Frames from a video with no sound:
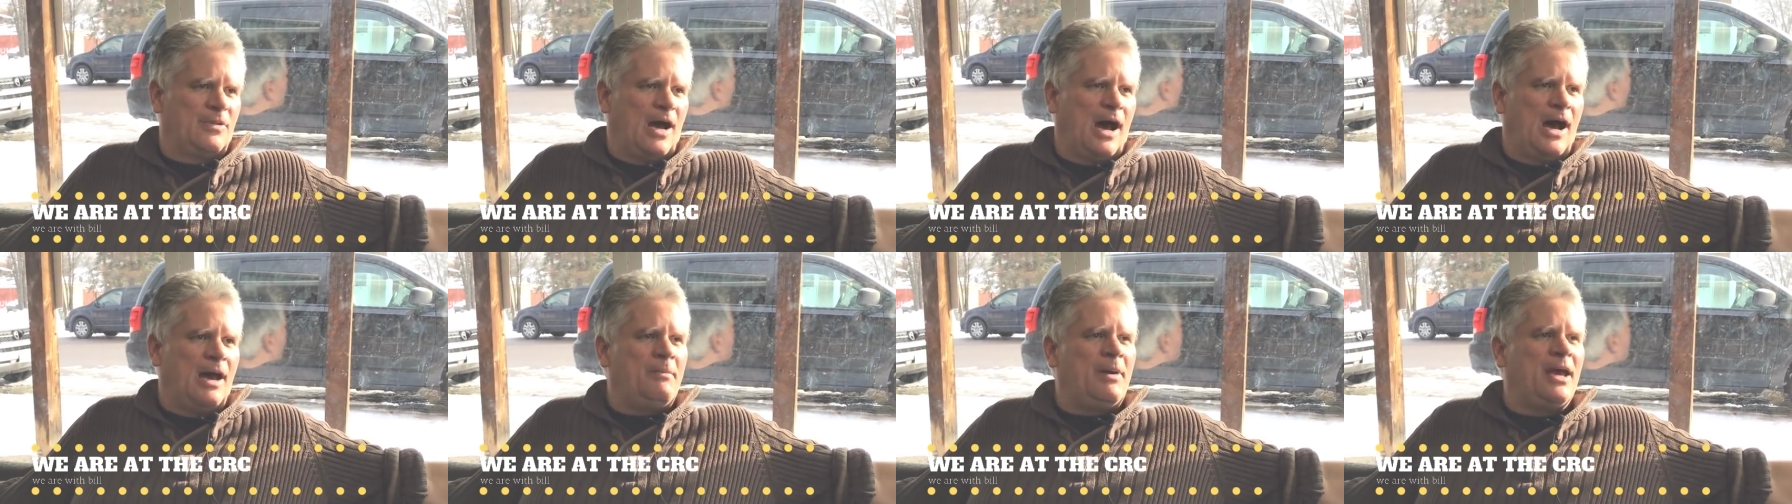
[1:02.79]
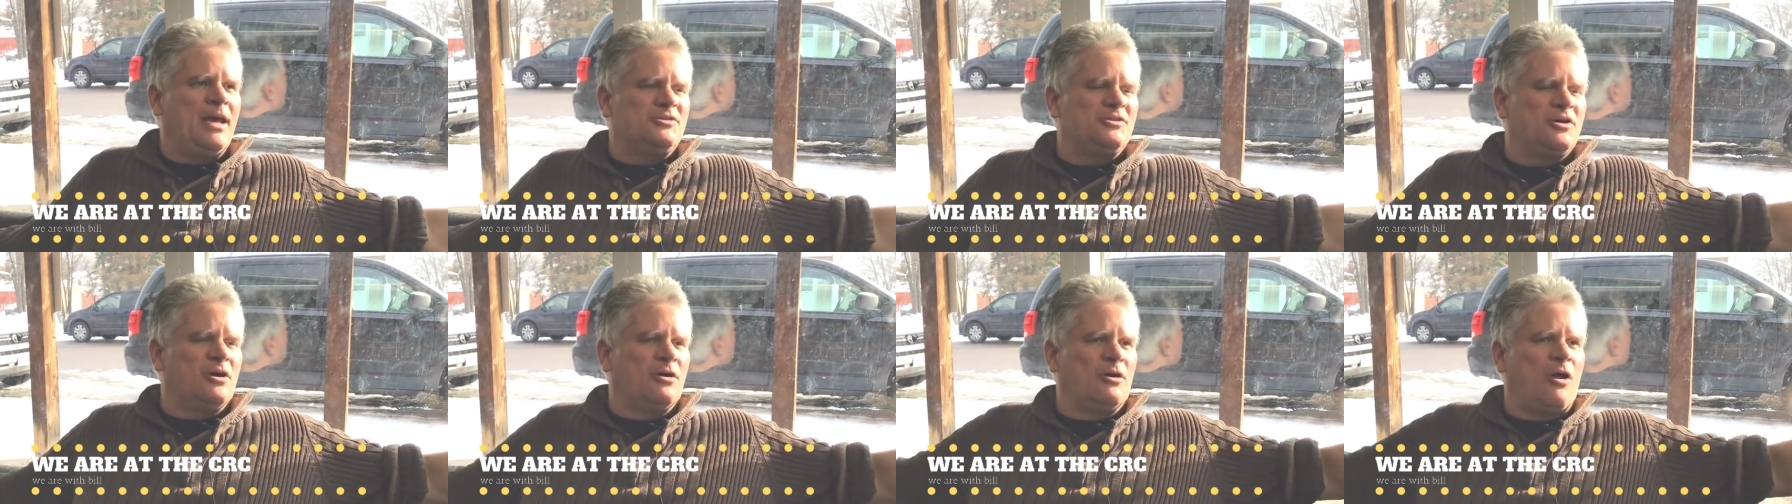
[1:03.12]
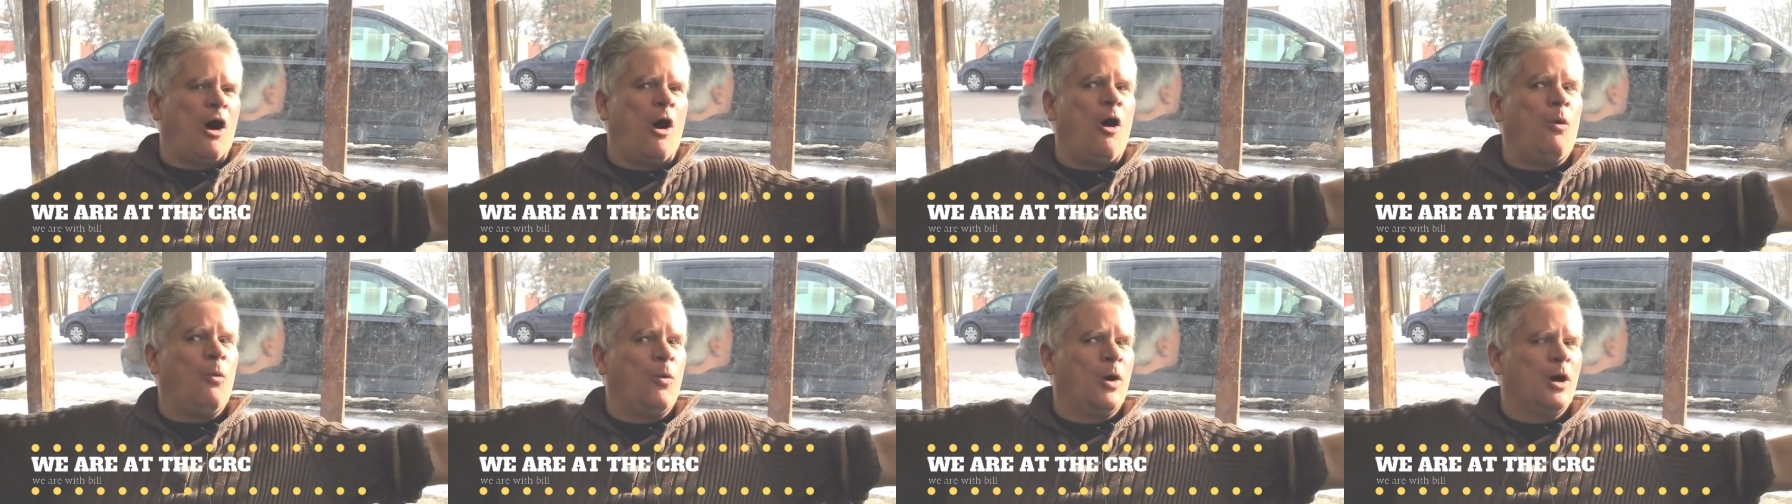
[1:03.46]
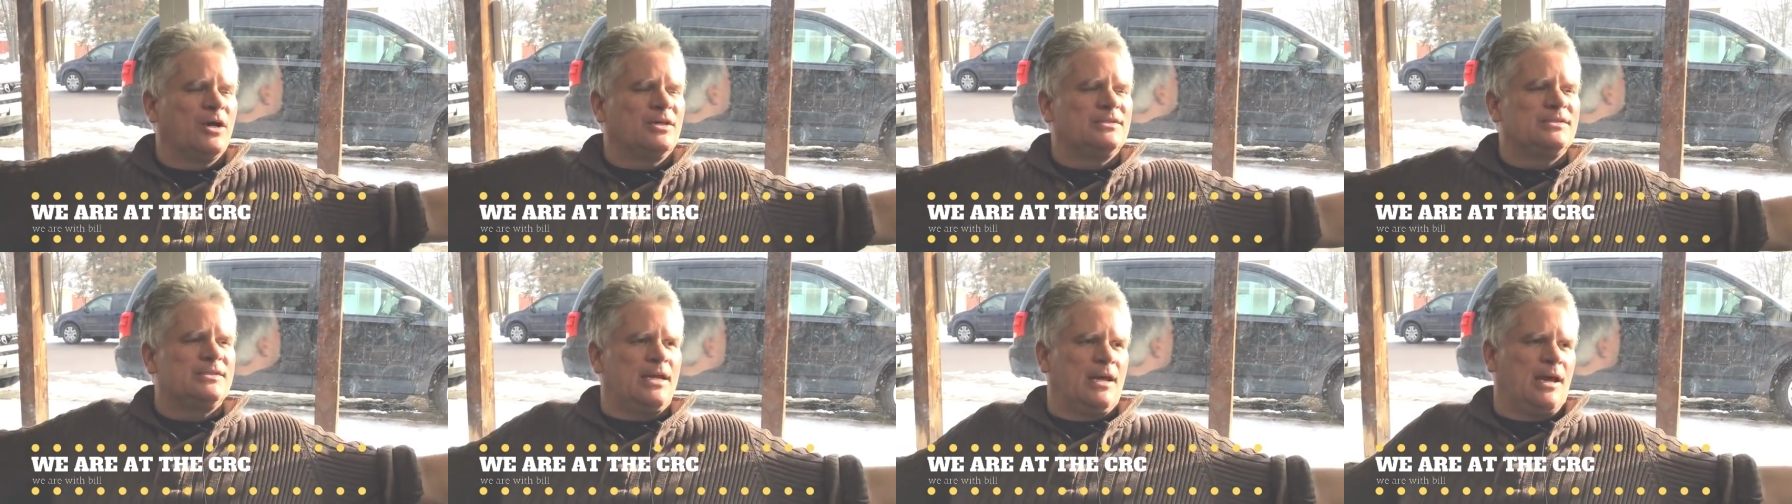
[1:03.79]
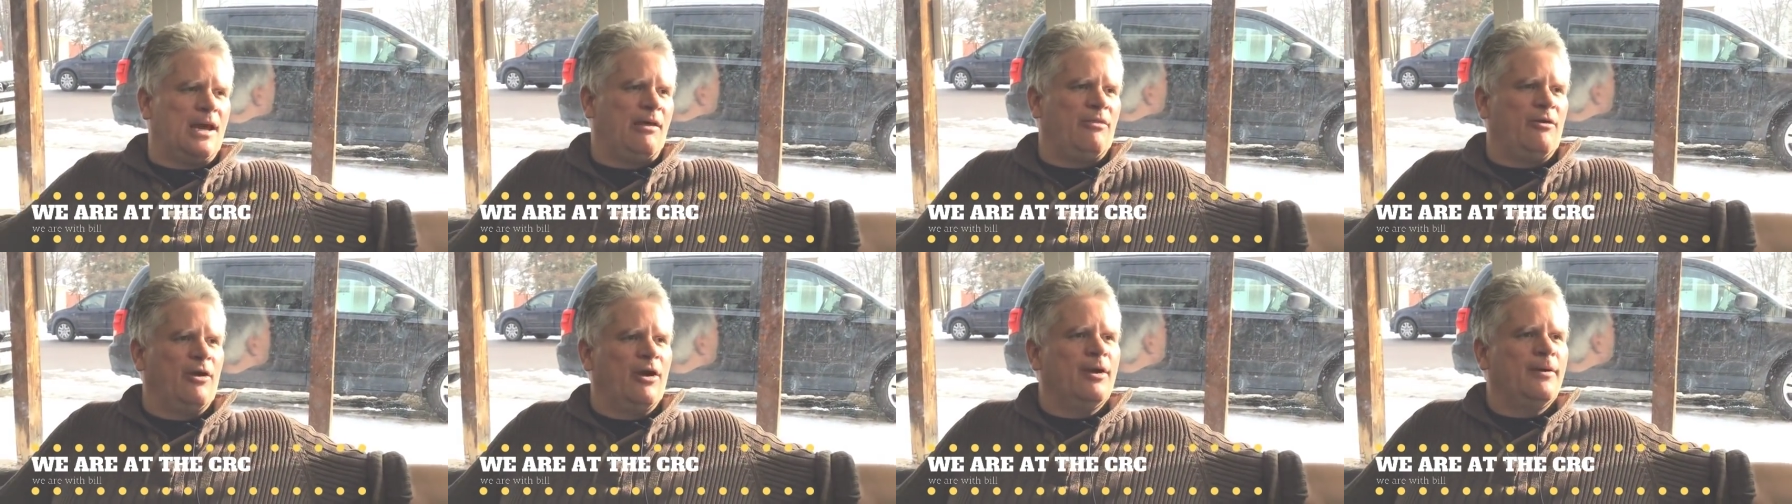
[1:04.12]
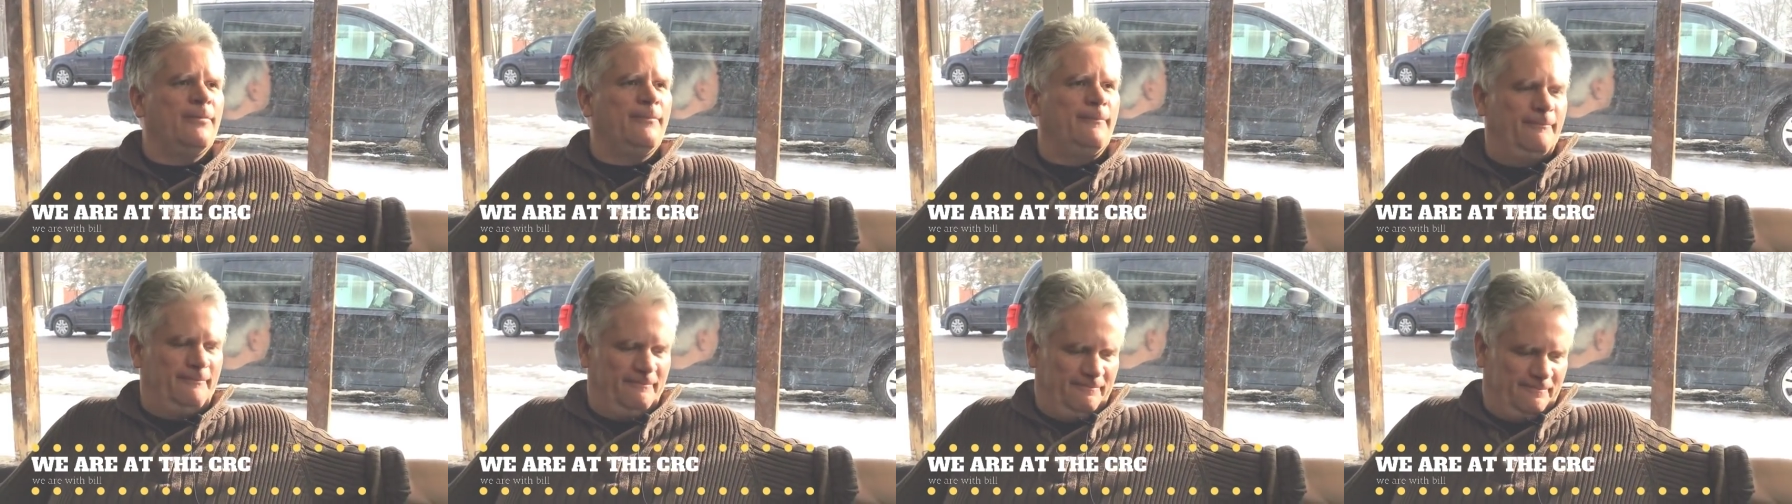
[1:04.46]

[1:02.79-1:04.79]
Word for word: I make sure it all works together.